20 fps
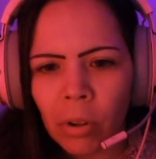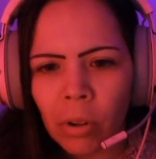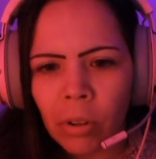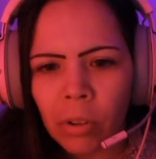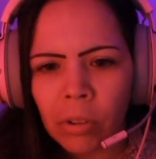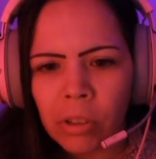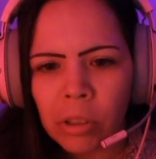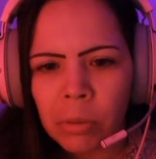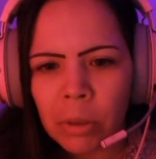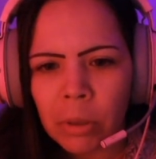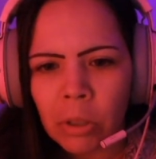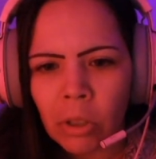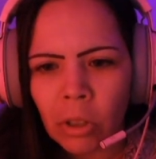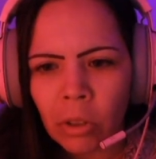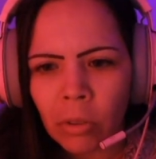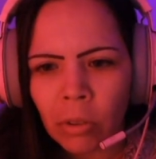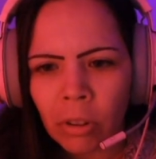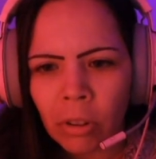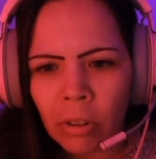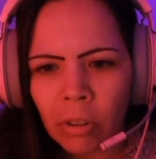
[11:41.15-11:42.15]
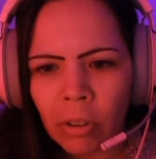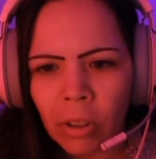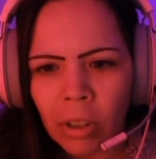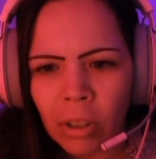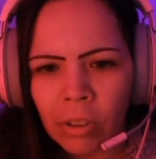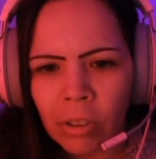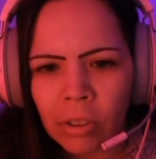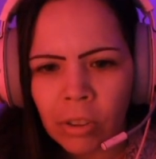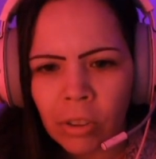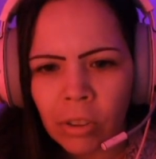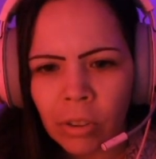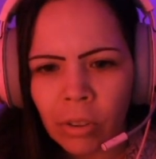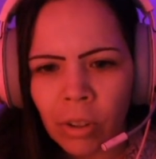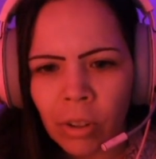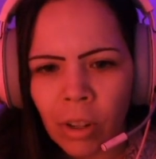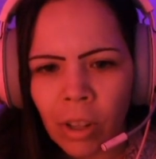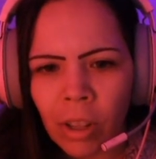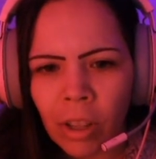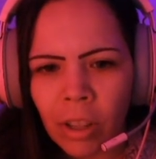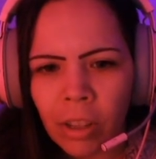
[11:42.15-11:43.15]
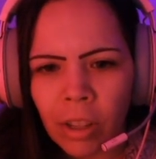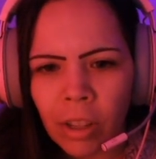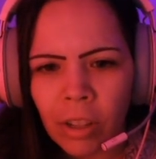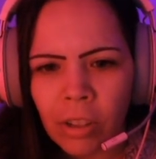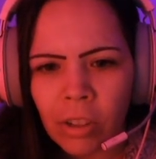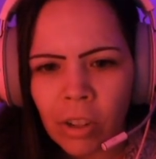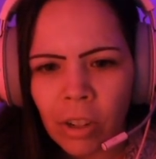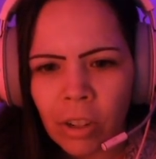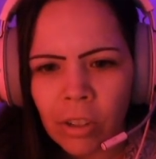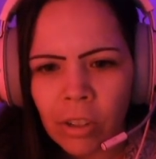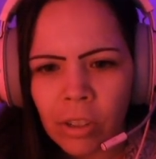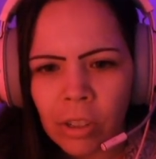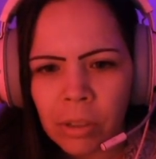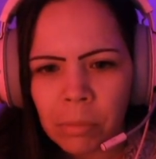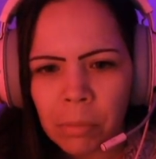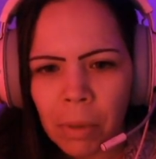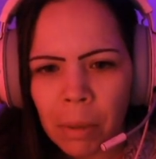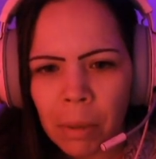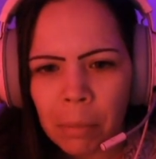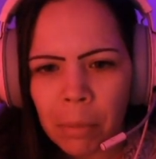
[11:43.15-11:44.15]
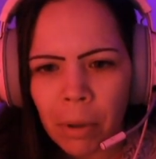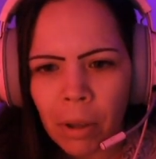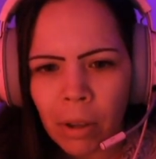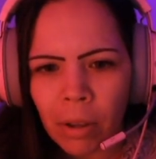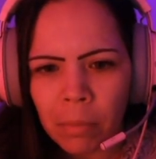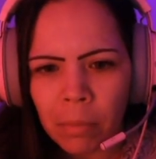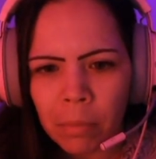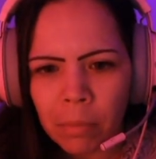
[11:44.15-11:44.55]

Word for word: There used to be a generator in here too. They changed this map up.